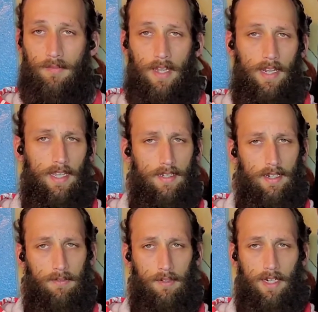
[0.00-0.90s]
It hit
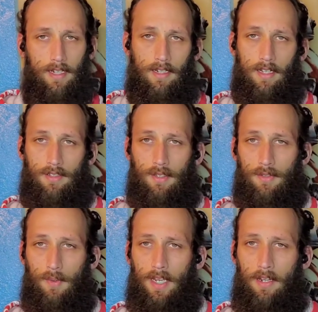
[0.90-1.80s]
different. It touched those
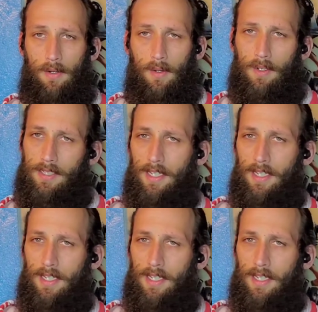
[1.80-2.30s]
right chords,